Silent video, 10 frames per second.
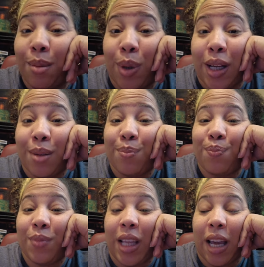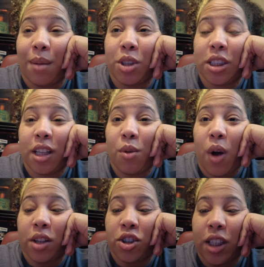But yeah, I'm just gonna
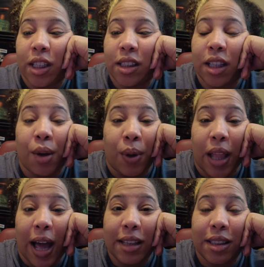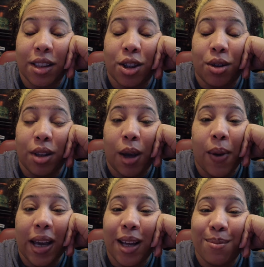watch this and relax until they
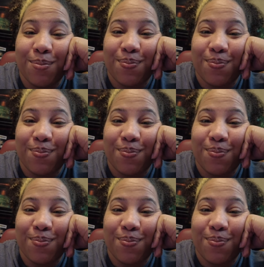wake up.